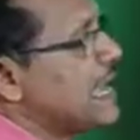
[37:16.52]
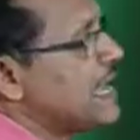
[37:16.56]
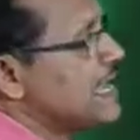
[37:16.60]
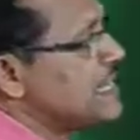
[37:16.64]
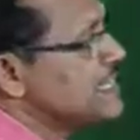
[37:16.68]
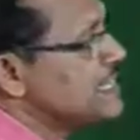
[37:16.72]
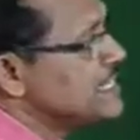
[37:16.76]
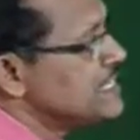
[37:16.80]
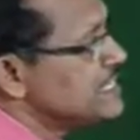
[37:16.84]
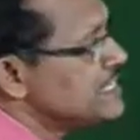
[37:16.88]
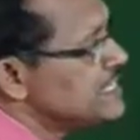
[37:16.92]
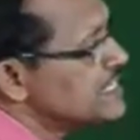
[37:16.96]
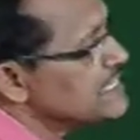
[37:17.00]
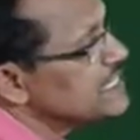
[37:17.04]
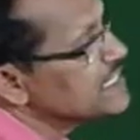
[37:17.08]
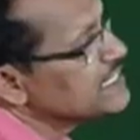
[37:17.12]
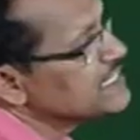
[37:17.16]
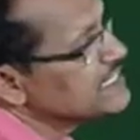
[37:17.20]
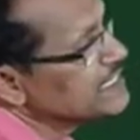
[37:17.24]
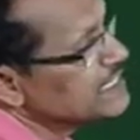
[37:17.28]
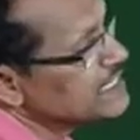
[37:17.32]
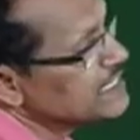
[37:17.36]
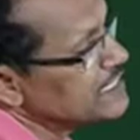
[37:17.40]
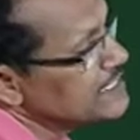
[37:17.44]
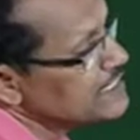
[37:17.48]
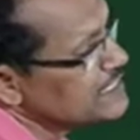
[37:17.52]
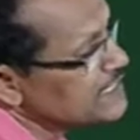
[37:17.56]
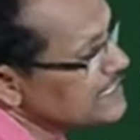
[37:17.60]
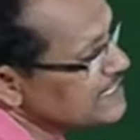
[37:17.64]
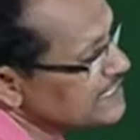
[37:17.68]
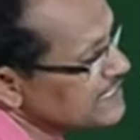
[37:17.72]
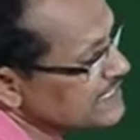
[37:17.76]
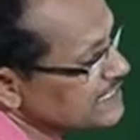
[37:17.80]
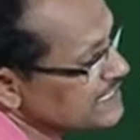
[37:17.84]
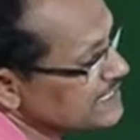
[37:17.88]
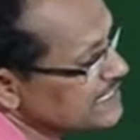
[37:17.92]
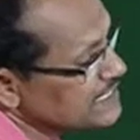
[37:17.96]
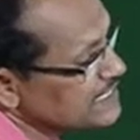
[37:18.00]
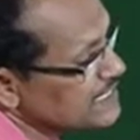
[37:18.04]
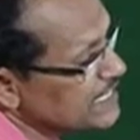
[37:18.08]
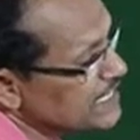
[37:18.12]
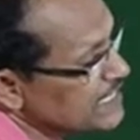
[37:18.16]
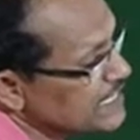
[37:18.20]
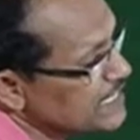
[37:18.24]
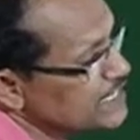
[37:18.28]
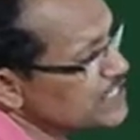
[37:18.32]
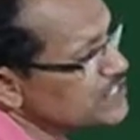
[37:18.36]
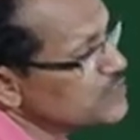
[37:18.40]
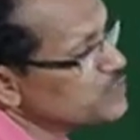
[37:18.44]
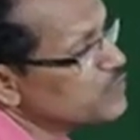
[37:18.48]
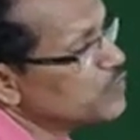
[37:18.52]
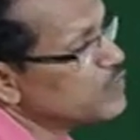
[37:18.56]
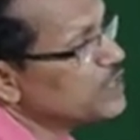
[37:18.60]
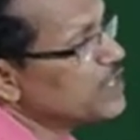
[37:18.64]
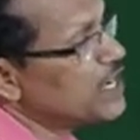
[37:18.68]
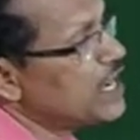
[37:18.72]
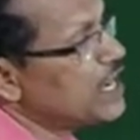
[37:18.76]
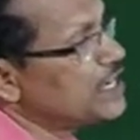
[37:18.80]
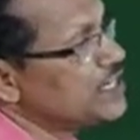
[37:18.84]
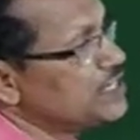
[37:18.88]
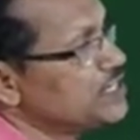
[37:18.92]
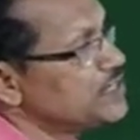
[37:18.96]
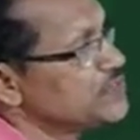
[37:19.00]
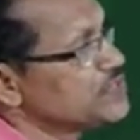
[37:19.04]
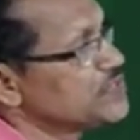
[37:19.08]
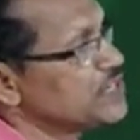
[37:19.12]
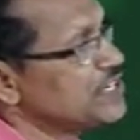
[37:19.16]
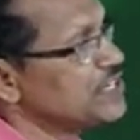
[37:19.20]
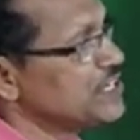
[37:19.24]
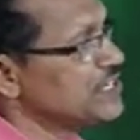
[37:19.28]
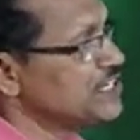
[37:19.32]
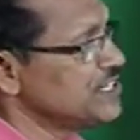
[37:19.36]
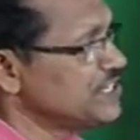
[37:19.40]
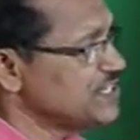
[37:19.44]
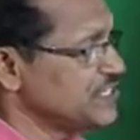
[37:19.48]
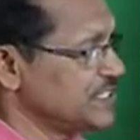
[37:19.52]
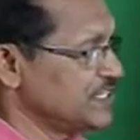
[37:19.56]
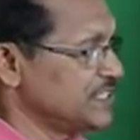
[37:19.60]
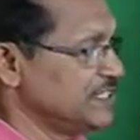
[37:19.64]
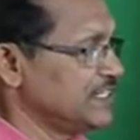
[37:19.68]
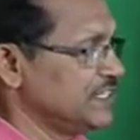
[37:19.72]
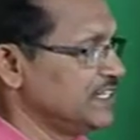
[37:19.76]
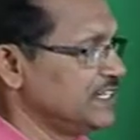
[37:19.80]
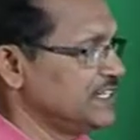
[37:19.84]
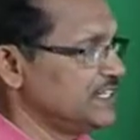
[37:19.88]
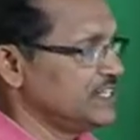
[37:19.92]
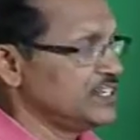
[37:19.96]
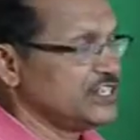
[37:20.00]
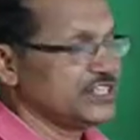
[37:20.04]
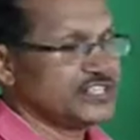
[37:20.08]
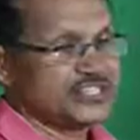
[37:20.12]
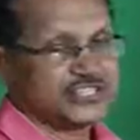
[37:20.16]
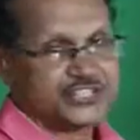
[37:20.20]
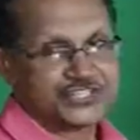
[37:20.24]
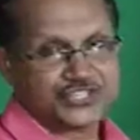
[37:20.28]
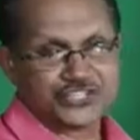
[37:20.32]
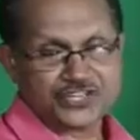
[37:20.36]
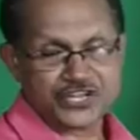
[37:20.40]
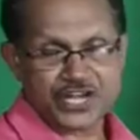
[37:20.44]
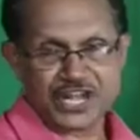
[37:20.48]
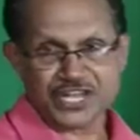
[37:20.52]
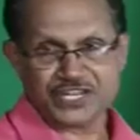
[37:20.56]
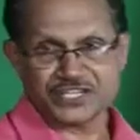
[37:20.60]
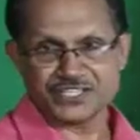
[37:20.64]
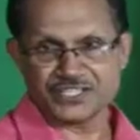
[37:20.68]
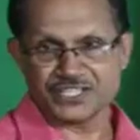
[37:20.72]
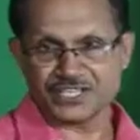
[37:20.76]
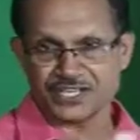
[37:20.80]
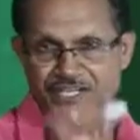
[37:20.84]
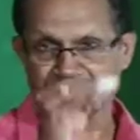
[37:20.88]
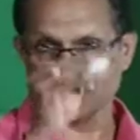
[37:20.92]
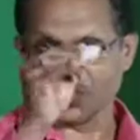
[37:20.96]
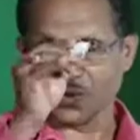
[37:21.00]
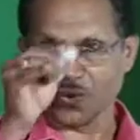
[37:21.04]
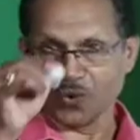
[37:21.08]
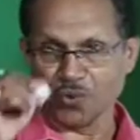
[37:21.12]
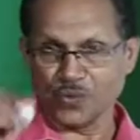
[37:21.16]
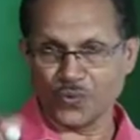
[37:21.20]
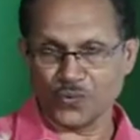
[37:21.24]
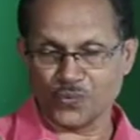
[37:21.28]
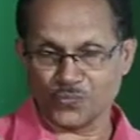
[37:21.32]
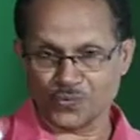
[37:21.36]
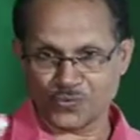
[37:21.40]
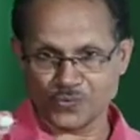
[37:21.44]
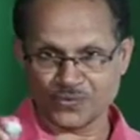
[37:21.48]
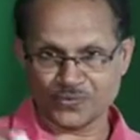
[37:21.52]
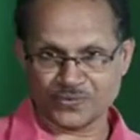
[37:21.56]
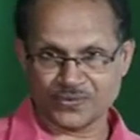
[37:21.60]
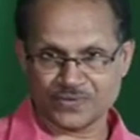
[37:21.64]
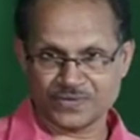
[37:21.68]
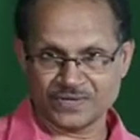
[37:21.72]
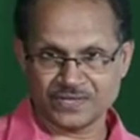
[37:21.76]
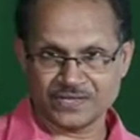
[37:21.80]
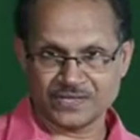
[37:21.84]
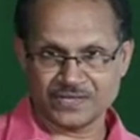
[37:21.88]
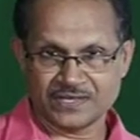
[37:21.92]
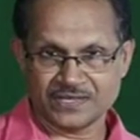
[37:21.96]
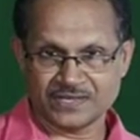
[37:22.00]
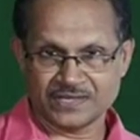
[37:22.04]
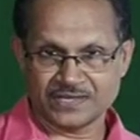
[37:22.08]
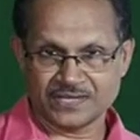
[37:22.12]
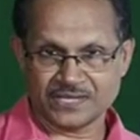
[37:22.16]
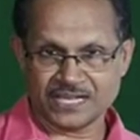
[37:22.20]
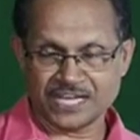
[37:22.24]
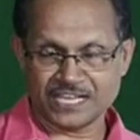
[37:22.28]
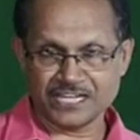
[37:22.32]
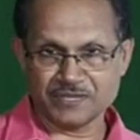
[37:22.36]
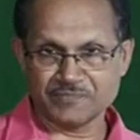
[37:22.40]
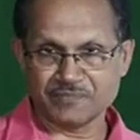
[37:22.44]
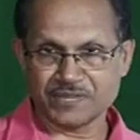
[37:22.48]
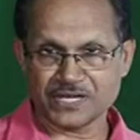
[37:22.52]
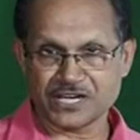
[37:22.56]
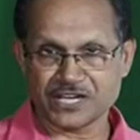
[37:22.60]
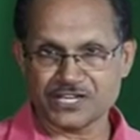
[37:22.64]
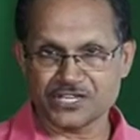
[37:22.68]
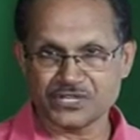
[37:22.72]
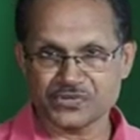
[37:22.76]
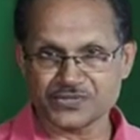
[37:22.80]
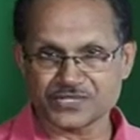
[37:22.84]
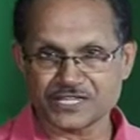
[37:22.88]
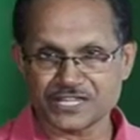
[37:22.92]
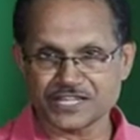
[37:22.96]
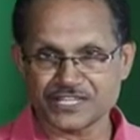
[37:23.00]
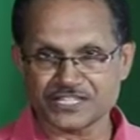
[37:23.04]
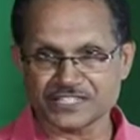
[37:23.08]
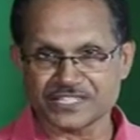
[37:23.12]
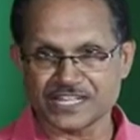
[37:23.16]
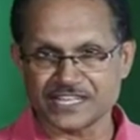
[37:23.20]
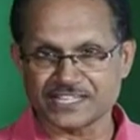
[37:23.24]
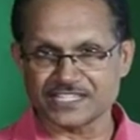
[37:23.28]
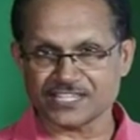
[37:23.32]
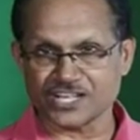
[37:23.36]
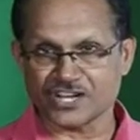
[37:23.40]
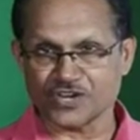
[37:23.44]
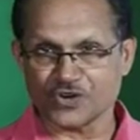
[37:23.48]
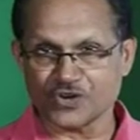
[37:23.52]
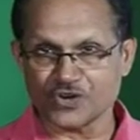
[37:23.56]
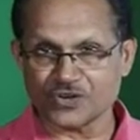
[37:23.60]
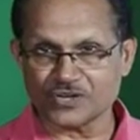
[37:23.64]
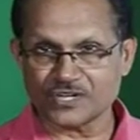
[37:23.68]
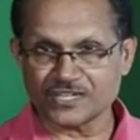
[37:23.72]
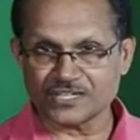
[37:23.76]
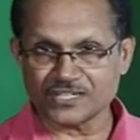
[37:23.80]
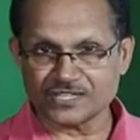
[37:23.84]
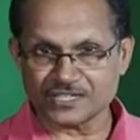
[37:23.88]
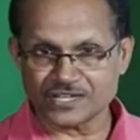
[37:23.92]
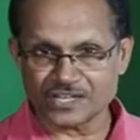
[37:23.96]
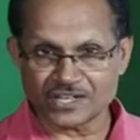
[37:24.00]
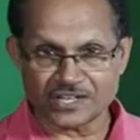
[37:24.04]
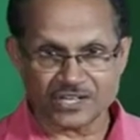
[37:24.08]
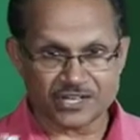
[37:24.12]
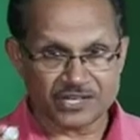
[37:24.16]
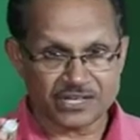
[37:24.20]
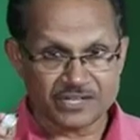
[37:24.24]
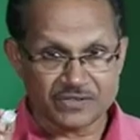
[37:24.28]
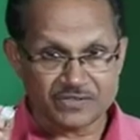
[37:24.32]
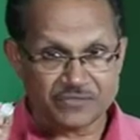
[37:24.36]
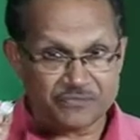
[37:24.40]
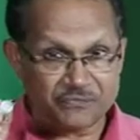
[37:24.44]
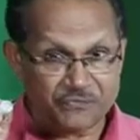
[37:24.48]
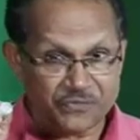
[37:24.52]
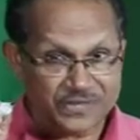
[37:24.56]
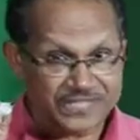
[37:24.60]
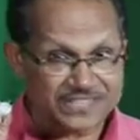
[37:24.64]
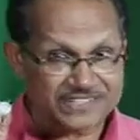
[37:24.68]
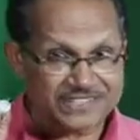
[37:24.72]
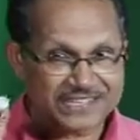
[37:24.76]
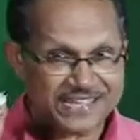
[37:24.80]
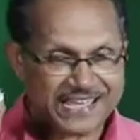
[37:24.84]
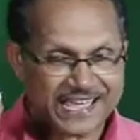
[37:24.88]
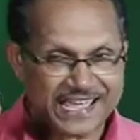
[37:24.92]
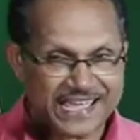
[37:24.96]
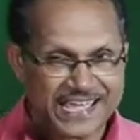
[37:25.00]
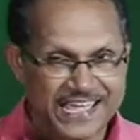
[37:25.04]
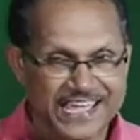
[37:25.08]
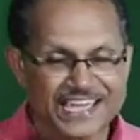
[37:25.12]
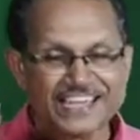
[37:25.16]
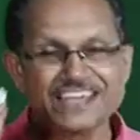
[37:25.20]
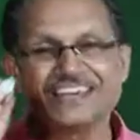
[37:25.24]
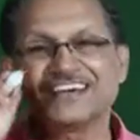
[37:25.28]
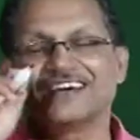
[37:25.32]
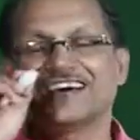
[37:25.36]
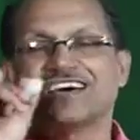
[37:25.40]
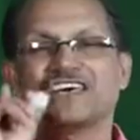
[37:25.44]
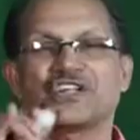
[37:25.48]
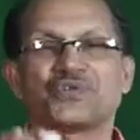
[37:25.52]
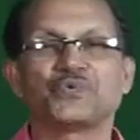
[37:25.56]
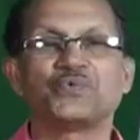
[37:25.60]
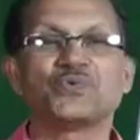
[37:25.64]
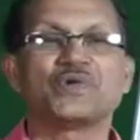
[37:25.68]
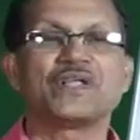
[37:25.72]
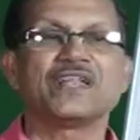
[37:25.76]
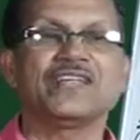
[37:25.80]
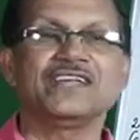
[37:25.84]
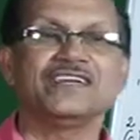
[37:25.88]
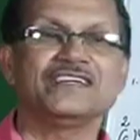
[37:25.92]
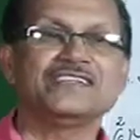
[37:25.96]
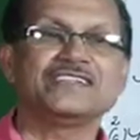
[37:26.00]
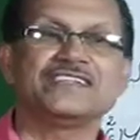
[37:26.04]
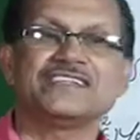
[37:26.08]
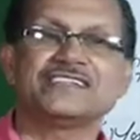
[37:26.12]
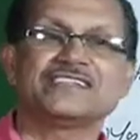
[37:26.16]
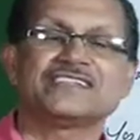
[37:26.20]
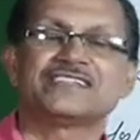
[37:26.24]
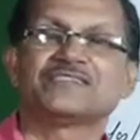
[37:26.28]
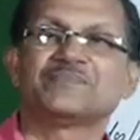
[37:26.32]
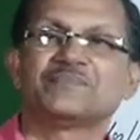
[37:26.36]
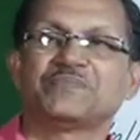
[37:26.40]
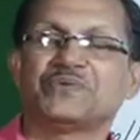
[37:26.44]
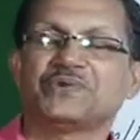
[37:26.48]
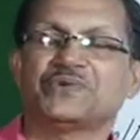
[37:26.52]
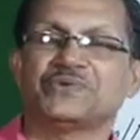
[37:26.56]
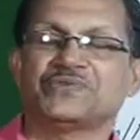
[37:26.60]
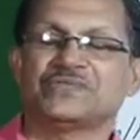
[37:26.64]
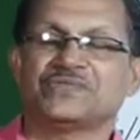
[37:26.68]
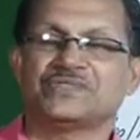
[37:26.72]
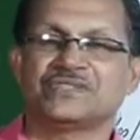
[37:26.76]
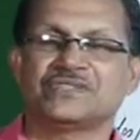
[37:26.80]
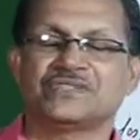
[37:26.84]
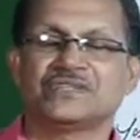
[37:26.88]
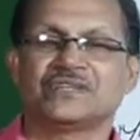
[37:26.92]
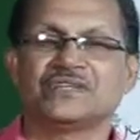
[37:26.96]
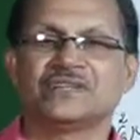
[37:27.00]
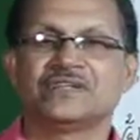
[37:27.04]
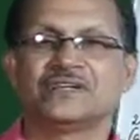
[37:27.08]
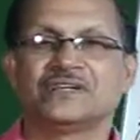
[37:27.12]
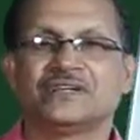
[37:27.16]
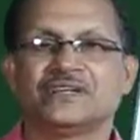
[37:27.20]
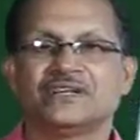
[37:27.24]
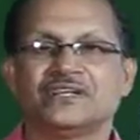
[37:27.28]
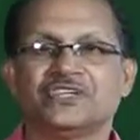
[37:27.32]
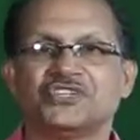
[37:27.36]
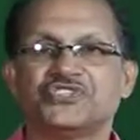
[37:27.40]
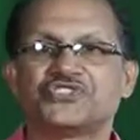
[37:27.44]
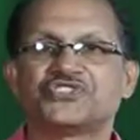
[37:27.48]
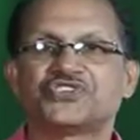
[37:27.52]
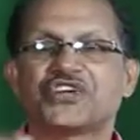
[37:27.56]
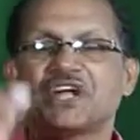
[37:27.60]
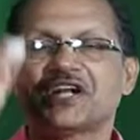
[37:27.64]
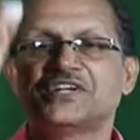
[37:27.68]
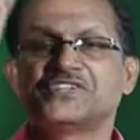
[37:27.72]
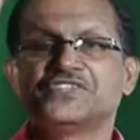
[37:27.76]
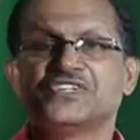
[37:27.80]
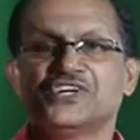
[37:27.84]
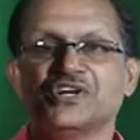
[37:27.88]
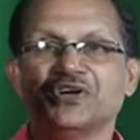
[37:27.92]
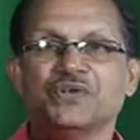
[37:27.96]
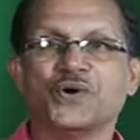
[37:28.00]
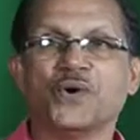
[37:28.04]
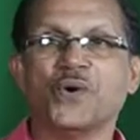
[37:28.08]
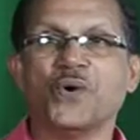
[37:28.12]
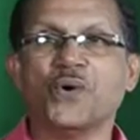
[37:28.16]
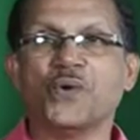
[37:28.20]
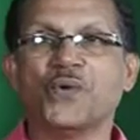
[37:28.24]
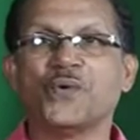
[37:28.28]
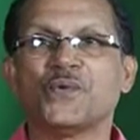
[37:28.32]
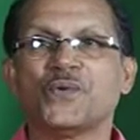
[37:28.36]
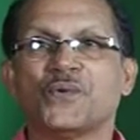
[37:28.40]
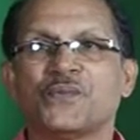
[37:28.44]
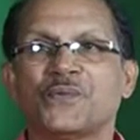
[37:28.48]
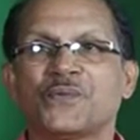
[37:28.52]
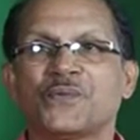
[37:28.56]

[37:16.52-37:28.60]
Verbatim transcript: and third sentence what kind of sentence shut the door an imperative sentence that is an order with anchor root related third shut the door